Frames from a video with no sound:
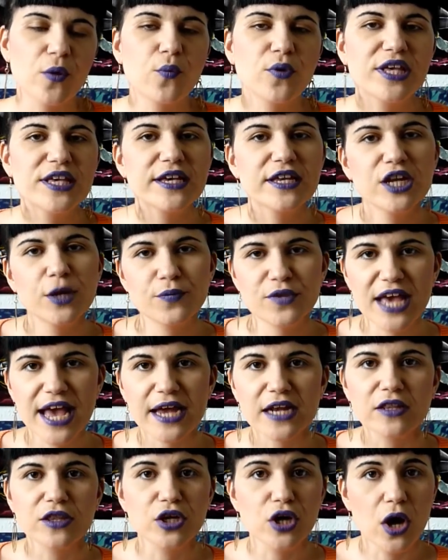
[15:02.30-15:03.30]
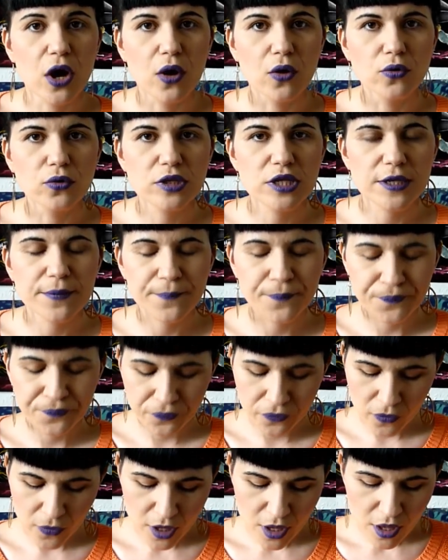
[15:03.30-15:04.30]
we can obtain the gold.
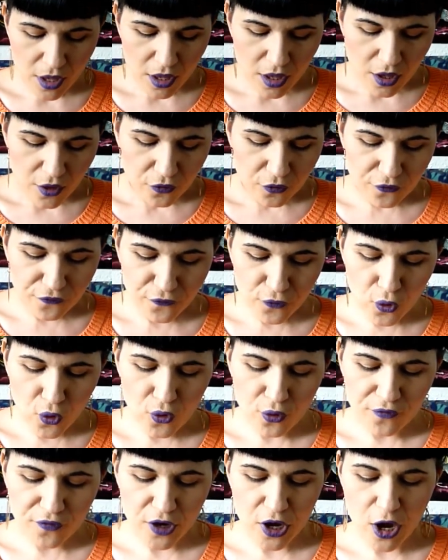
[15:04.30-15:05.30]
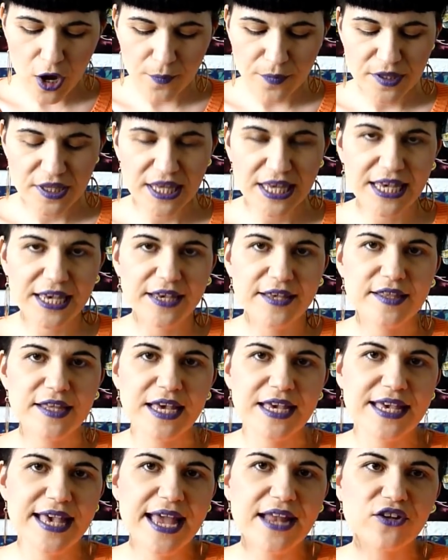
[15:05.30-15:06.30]
The Four of Cups is,
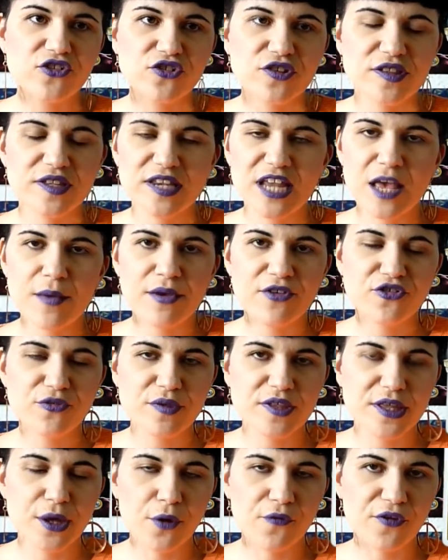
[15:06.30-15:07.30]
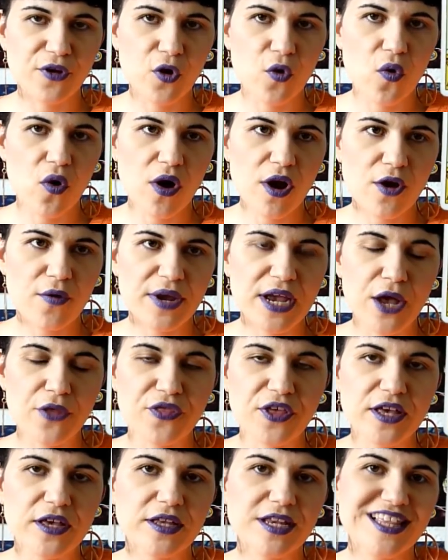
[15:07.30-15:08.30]
again, just an image of self-inquiry, I
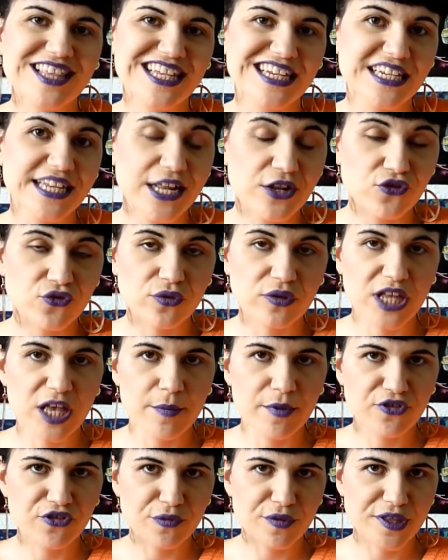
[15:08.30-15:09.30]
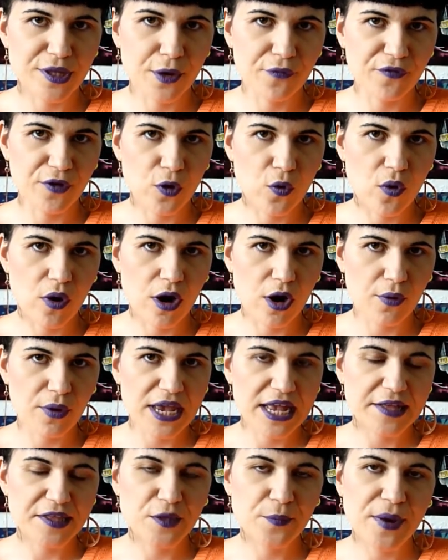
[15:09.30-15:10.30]
think, and it's a literal image of self-inquiry.
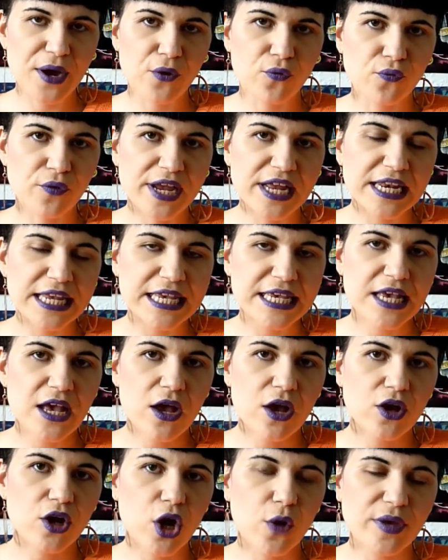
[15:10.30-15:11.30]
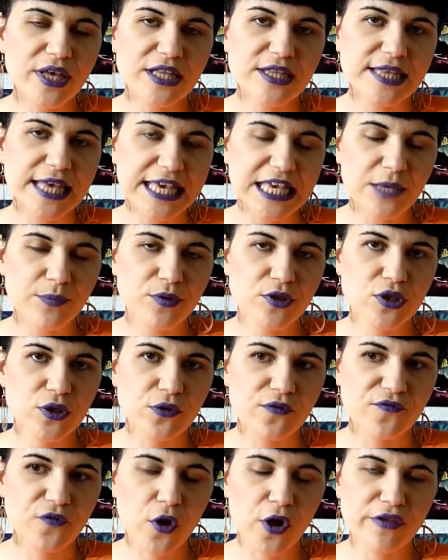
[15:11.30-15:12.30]
It's about really going deep to
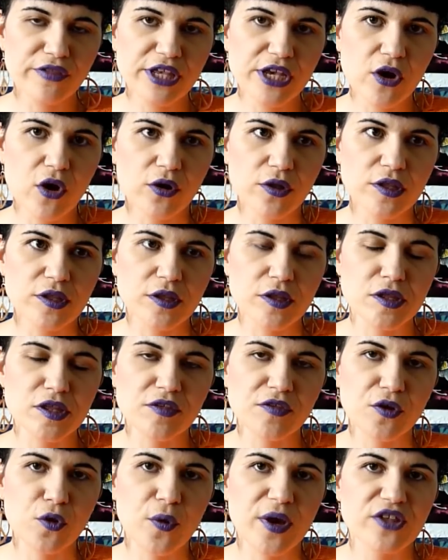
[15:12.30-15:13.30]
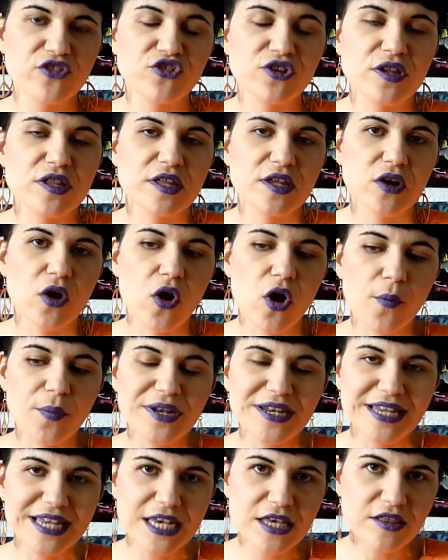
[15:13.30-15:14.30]
find the answers to the questions that are
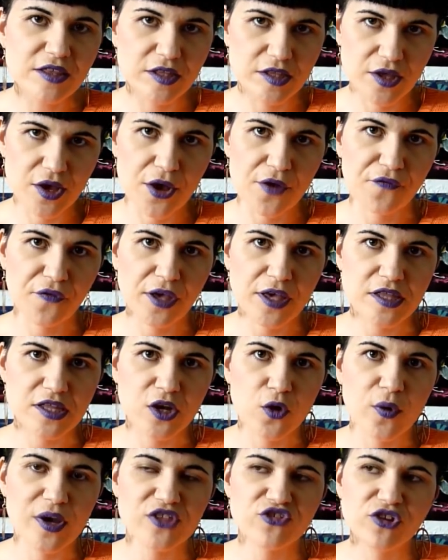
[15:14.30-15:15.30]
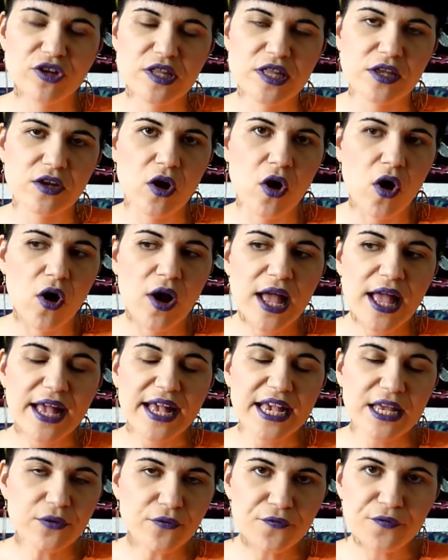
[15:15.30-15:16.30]
beneath the surface, the questions that are
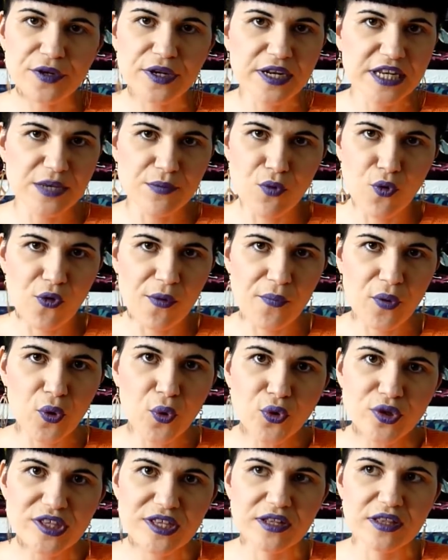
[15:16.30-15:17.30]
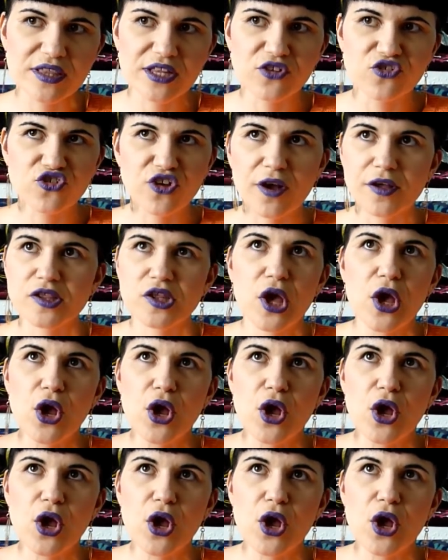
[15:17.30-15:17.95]
infinitely more important than just